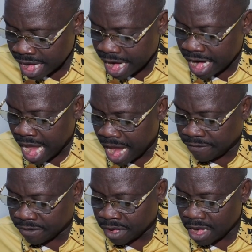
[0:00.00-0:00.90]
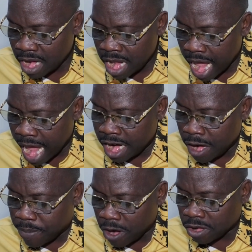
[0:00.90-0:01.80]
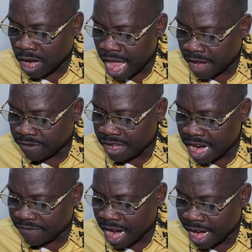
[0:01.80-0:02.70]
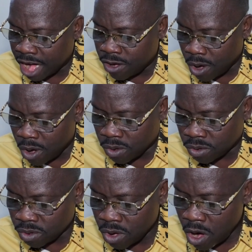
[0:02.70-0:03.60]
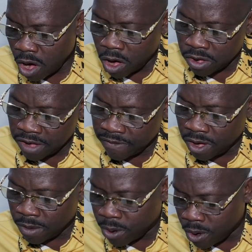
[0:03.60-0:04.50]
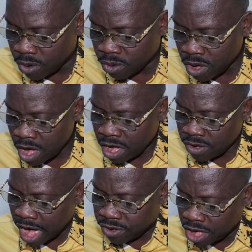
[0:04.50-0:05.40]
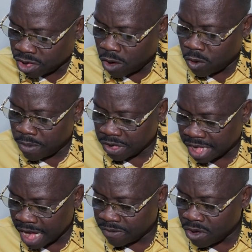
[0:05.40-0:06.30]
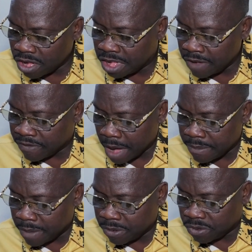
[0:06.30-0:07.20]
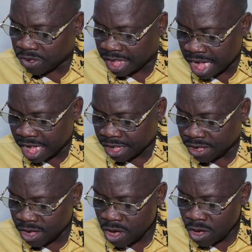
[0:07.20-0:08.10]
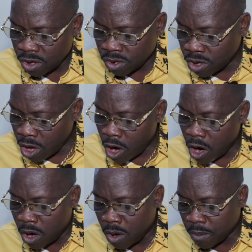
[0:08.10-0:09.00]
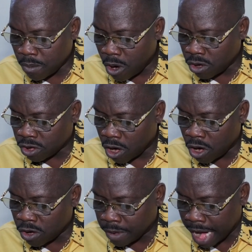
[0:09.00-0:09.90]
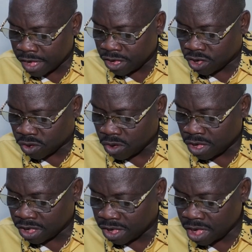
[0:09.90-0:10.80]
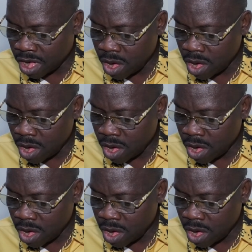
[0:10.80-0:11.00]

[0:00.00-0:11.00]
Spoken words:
in heaven, and the purse of heaven never get old or develop hole. Your treasure will be safe. No thief can be able to steal it, nor moth or can destroy it.